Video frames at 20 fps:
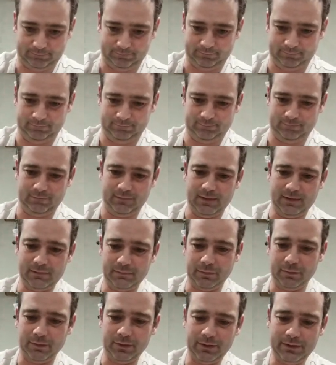This board
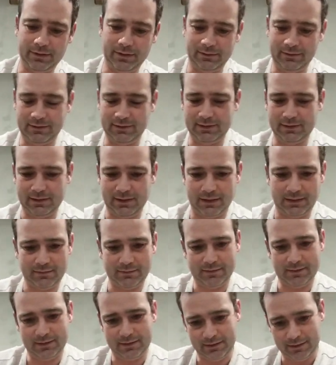definitely does not want
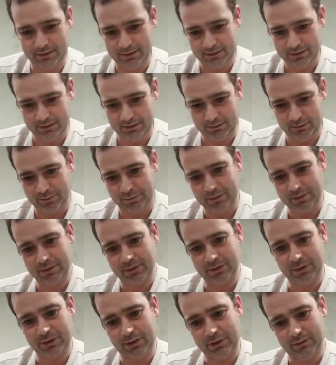to give up this
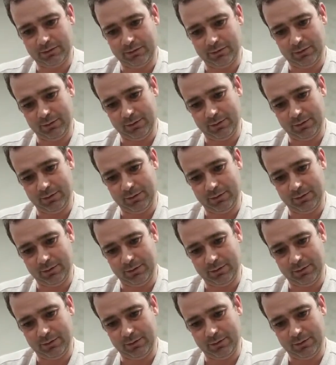transformer.